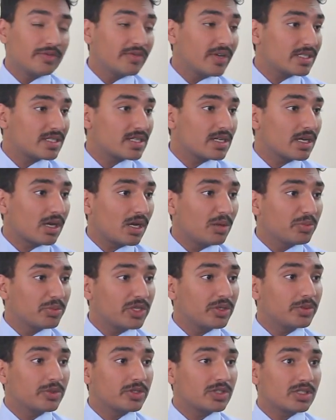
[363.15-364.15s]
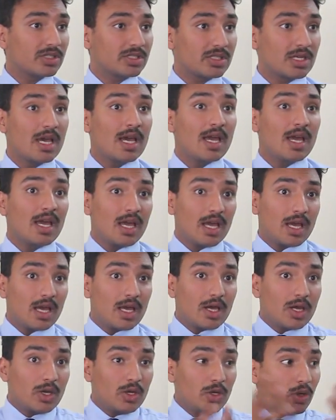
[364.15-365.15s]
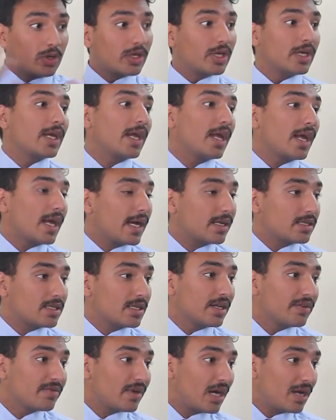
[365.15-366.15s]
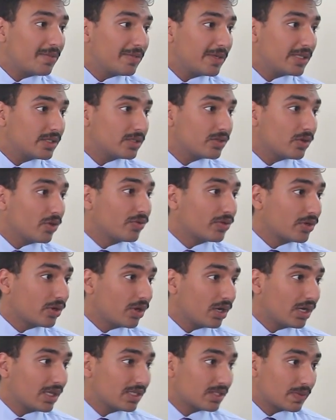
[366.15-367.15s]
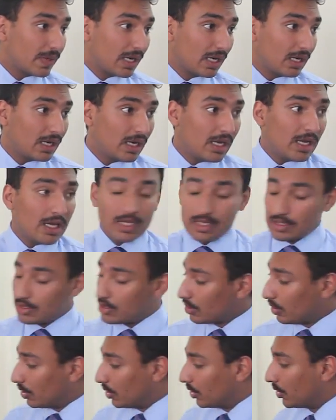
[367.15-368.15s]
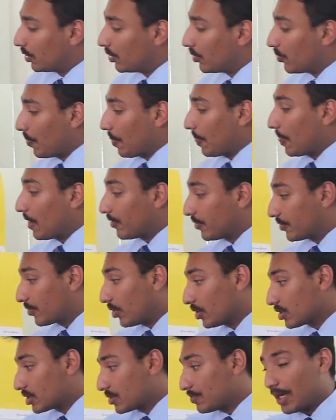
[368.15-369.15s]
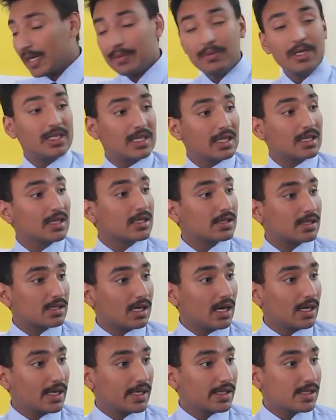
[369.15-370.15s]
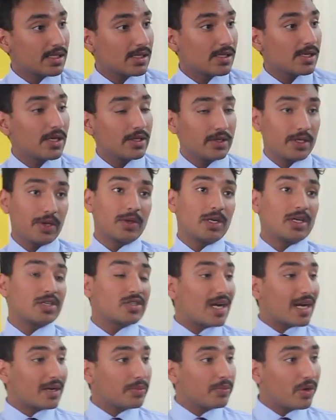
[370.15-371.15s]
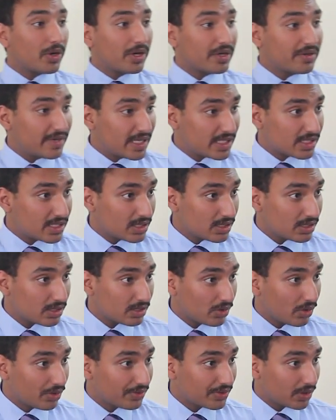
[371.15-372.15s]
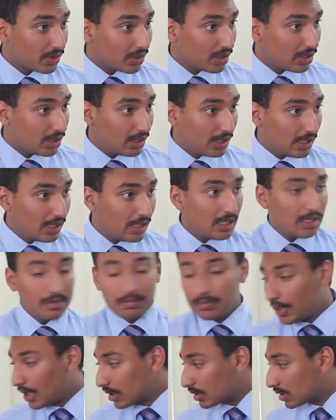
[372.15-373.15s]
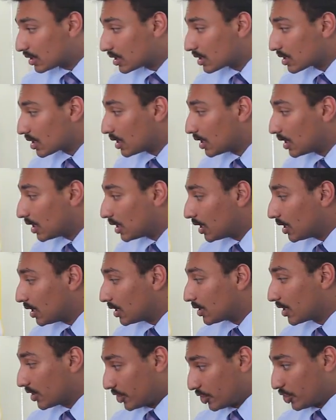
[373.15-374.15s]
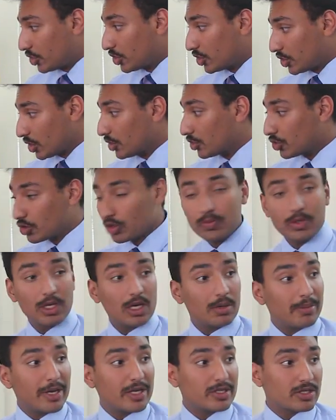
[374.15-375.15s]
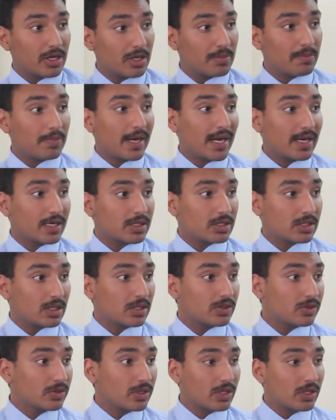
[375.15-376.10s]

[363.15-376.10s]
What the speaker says: invest in a company which is looking at the environment overall as well. So, of course, by meeting these targets, they will attract more investors overall. But this should be a major impact to